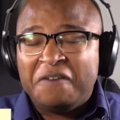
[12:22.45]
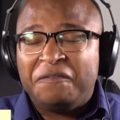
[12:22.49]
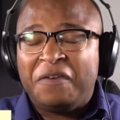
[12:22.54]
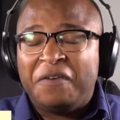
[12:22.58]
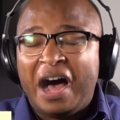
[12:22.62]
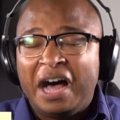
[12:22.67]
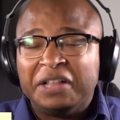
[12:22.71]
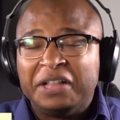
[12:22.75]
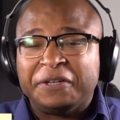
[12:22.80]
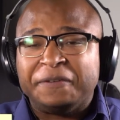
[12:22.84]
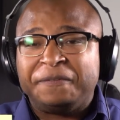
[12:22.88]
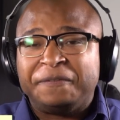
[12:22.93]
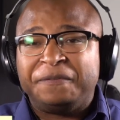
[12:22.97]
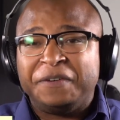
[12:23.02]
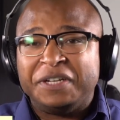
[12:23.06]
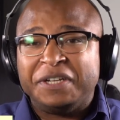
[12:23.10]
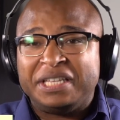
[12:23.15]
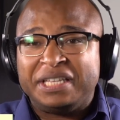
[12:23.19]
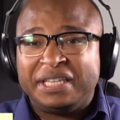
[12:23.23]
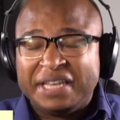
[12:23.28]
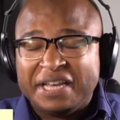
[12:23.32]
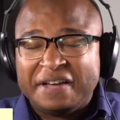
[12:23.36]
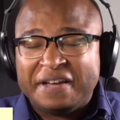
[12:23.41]
Father,
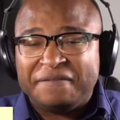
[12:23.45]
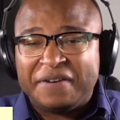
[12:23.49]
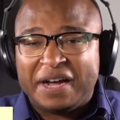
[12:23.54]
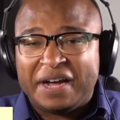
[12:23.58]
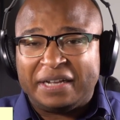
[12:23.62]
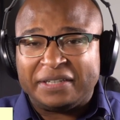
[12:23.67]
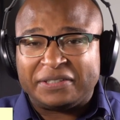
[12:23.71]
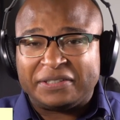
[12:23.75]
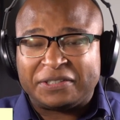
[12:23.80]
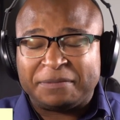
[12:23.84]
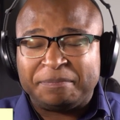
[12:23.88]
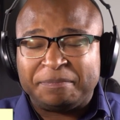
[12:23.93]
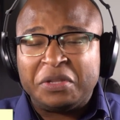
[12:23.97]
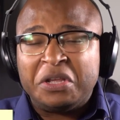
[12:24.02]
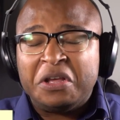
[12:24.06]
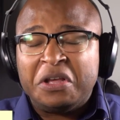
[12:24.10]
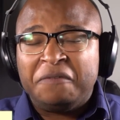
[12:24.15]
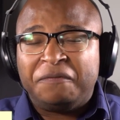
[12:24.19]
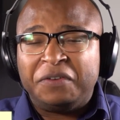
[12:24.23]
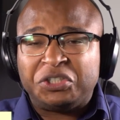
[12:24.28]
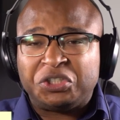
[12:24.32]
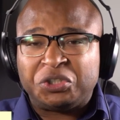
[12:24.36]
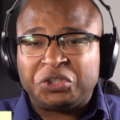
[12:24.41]
forgive us
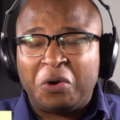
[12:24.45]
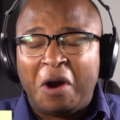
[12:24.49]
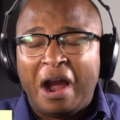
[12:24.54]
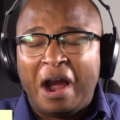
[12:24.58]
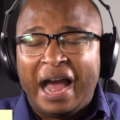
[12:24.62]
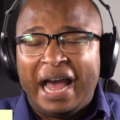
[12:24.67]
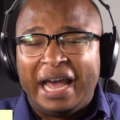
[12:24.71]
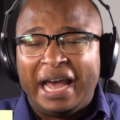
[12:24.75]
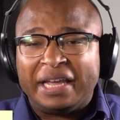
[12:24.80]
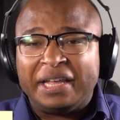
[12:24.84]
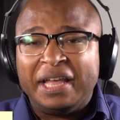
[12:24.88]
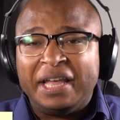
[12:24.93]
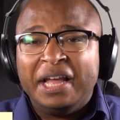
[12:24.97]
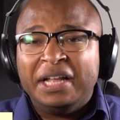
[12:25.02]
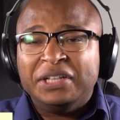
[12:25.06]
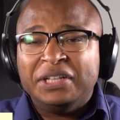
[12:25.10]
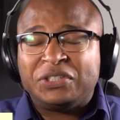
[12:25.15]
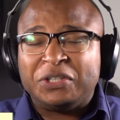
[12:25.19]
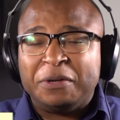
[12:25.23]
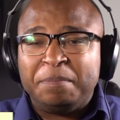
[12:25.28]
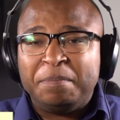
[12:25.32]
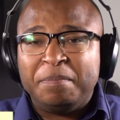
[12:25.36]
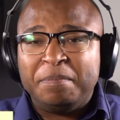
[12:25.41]
for trying
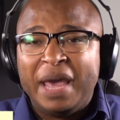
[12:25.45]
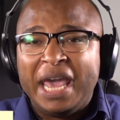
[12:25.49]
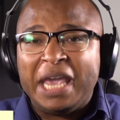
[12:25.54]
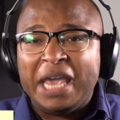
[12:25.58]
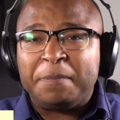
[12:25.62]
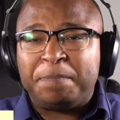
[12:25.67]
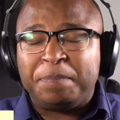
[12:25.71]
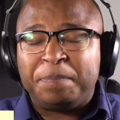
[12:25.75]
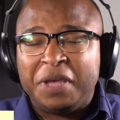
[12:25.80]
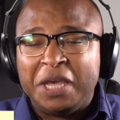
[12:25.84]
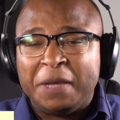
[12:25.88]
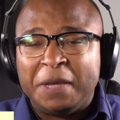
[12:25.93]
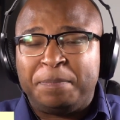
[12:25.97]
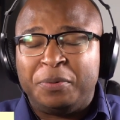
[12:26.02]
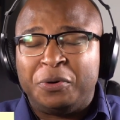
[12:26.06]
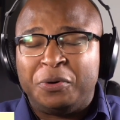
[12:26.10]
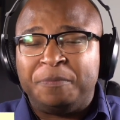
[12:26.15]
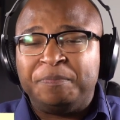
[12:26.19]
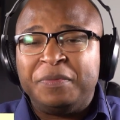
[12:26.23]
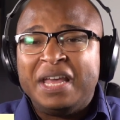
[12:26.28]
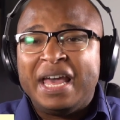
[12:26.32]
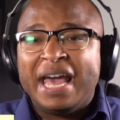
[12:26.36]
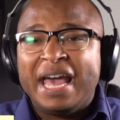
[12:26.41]
to make
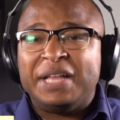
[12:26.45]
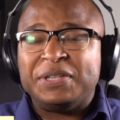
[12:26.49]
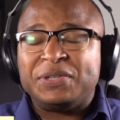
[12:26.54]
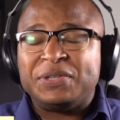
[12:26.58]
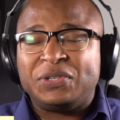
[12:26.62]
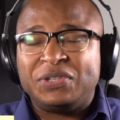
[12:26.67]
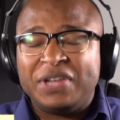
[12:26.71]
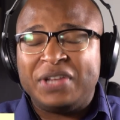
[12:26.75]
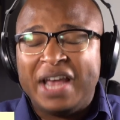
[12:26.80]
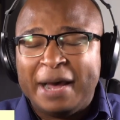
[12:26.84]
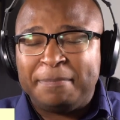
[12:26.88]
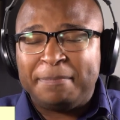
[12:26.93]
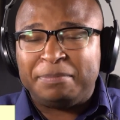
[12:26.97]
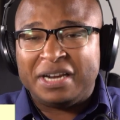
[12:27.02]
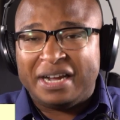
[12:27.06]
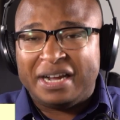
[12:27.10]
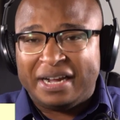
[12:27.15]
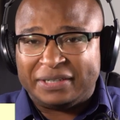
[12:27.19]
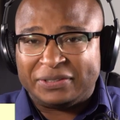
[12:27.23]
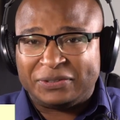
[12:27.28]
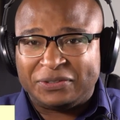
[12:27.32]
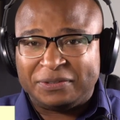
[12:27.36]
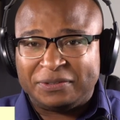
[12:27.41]
people accept
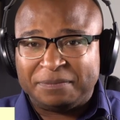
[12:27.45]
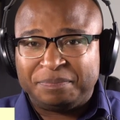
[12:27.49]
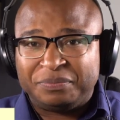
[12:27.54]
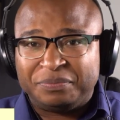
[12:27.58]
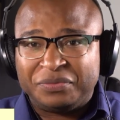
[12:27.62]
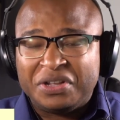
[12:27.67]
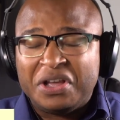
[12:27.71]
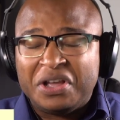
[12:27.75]
us.